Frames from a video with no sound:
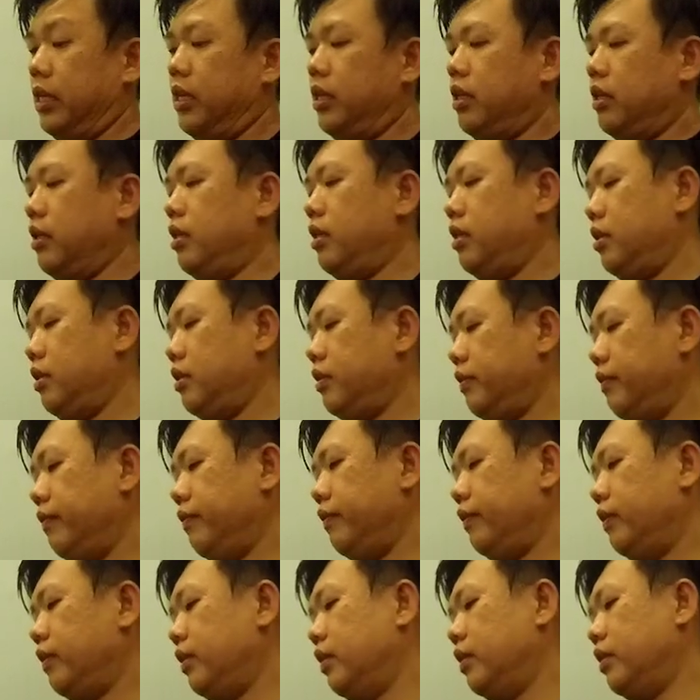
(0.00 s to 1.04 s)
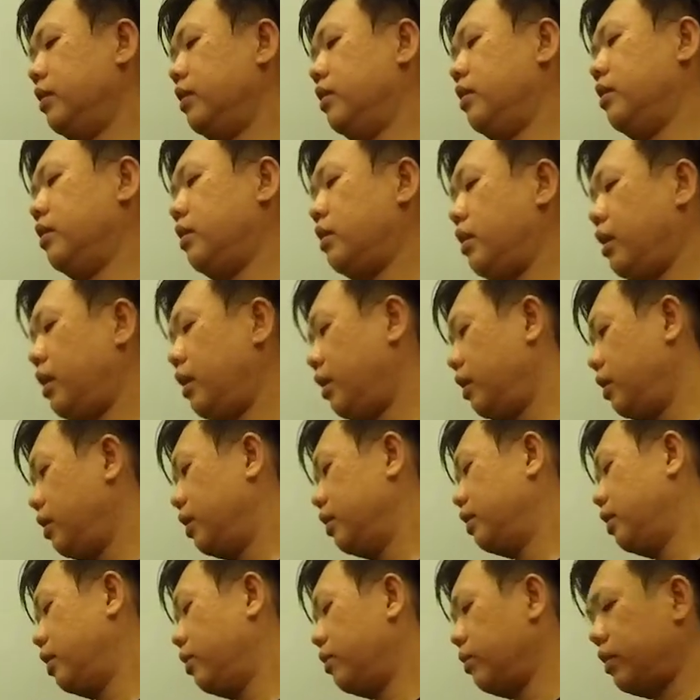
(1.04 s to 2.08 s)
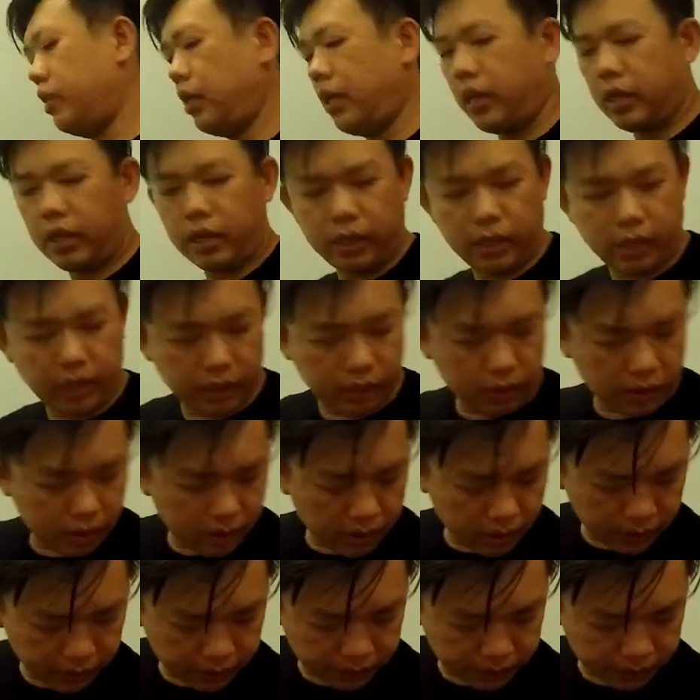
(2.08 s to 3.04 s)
it. Okay, I'll pick it later.